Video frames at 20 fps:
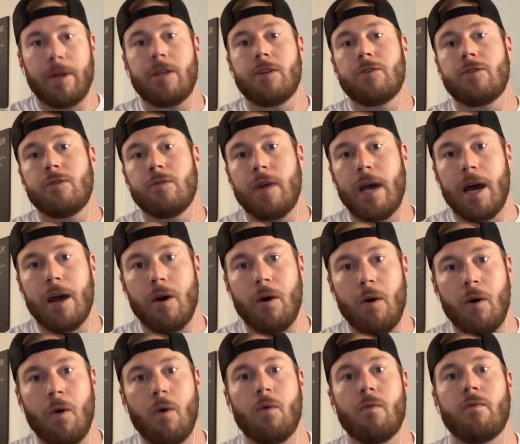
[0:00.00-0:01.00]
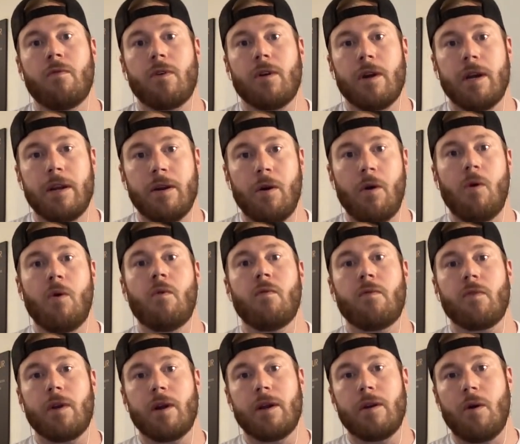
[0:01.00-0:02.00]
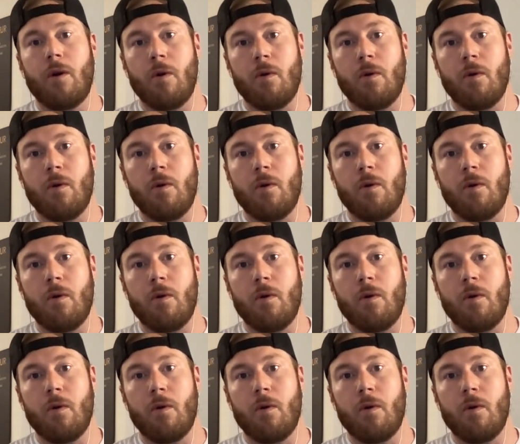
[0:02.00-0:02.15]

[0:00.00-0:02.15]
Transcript: and you do that over and over and